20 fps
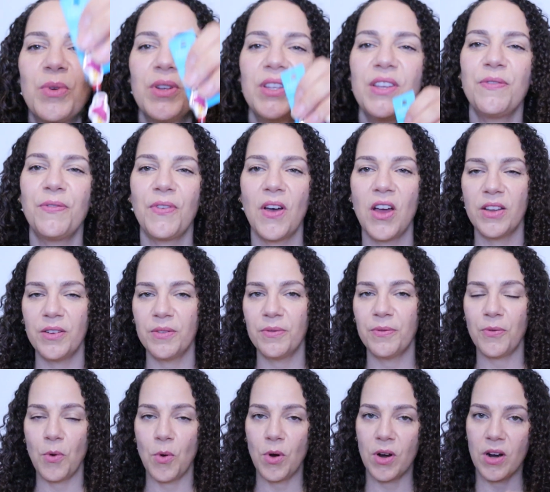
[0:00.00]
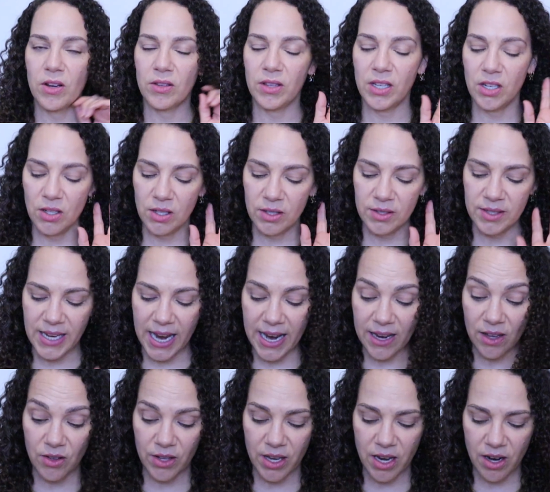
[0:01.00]
really fun for little
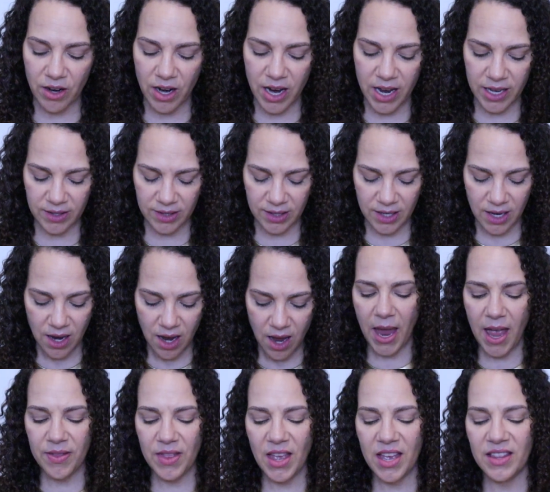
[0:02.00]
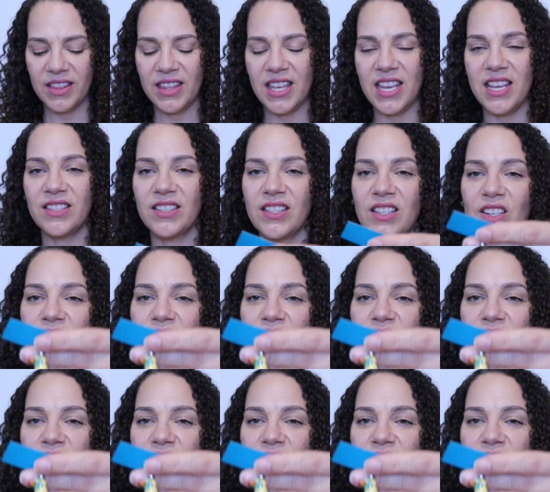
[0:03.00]
dangle earrings. And then these